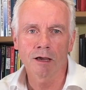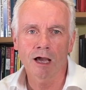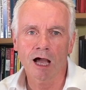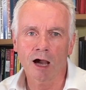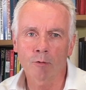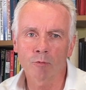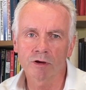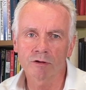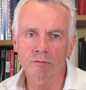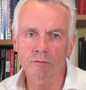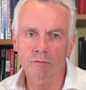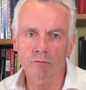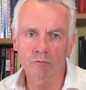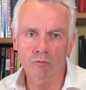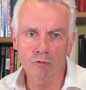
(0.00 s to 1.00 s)
we
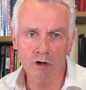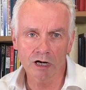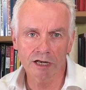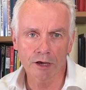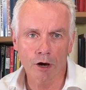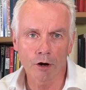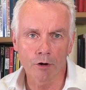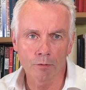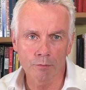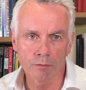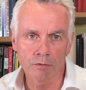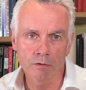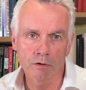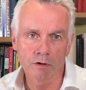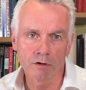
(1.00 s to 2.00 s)
really hope
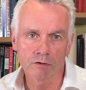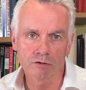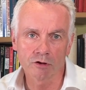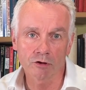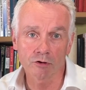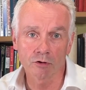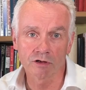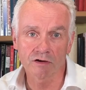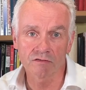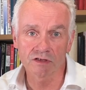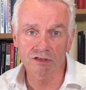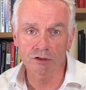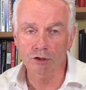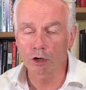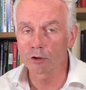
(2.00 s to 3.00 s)
that you'll give this a go.